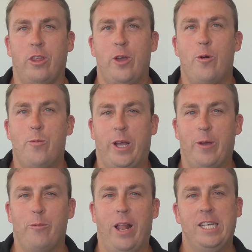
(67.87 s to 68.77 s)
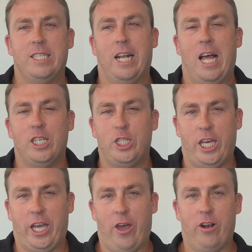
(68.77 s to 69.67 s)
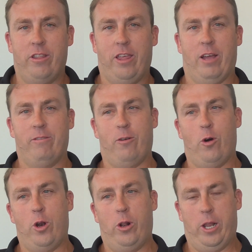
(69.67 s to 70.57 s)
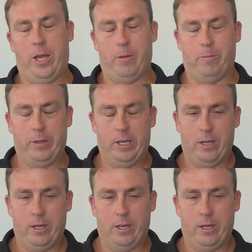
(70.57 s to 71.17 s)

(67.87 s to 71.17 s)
I think we were a bit complacent last year going to that final.